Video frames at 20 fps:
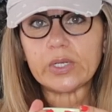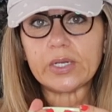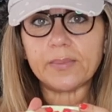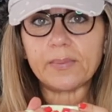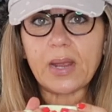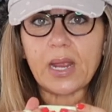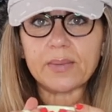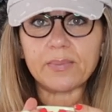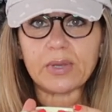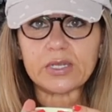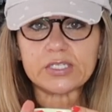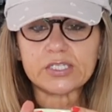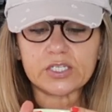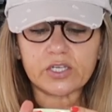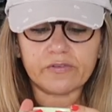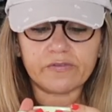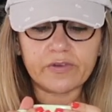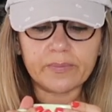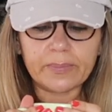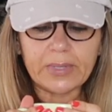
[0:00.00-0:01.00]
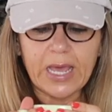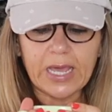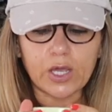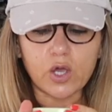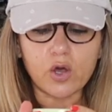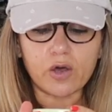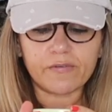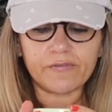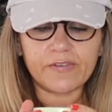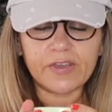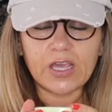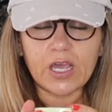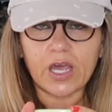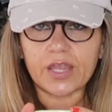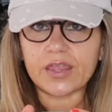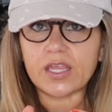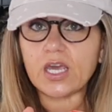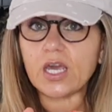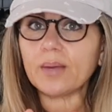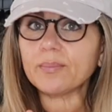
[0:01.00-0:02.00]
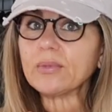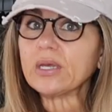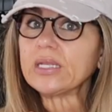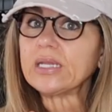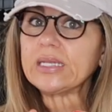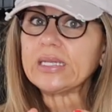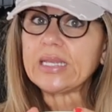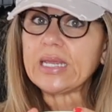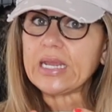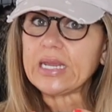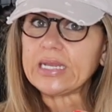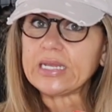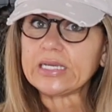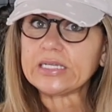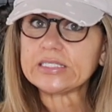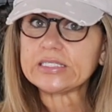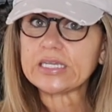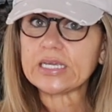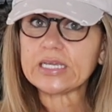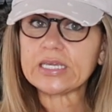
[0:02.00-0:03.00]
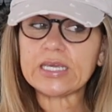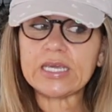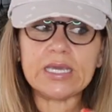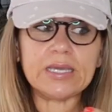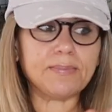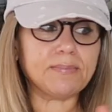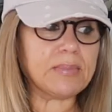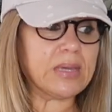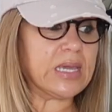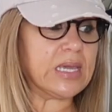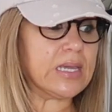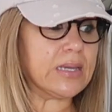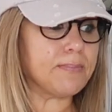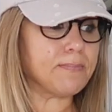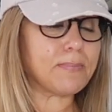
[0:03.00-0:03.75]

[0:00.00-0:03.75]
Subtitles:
went and made myself a black coffee. I think I'm going to need it to keep me